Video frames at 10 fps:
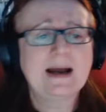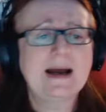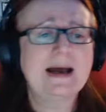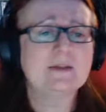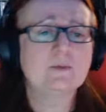
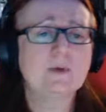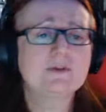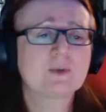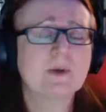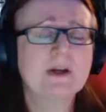and
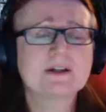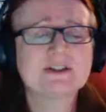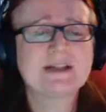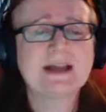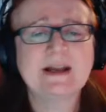so we're going to
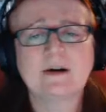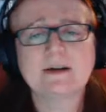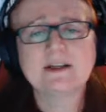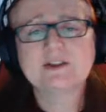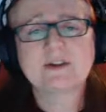stay
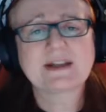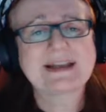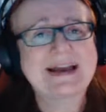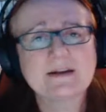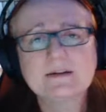honest to the
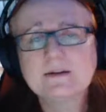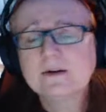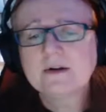canon.